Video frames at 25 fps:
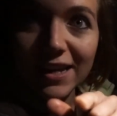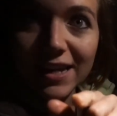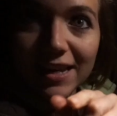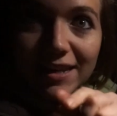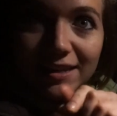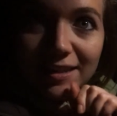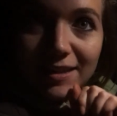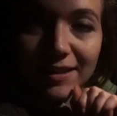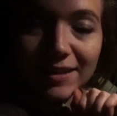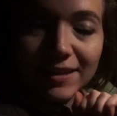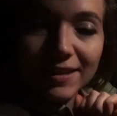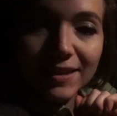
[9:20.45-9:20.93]

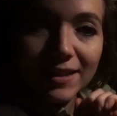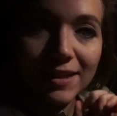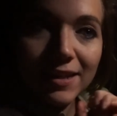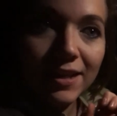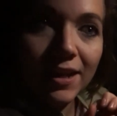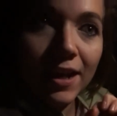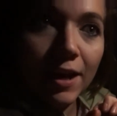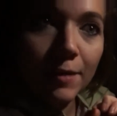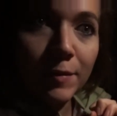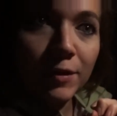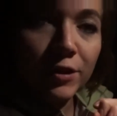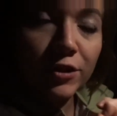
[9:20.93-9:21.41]
Yes.
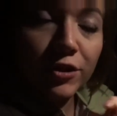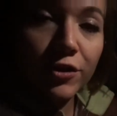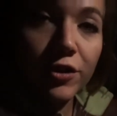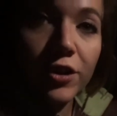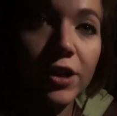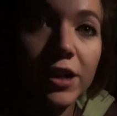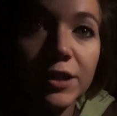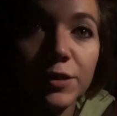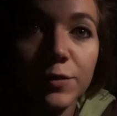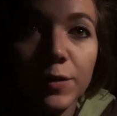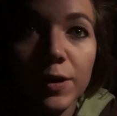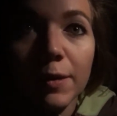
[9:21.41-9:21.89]
I'm gonna show
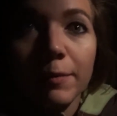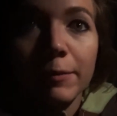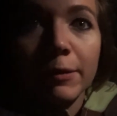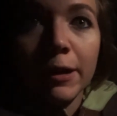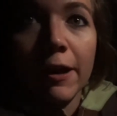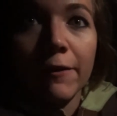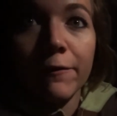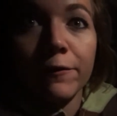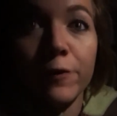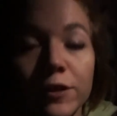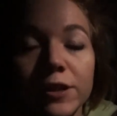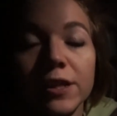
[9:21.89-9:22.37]
you guys what I'm gonna
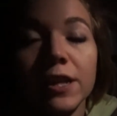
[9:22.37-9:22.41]
have for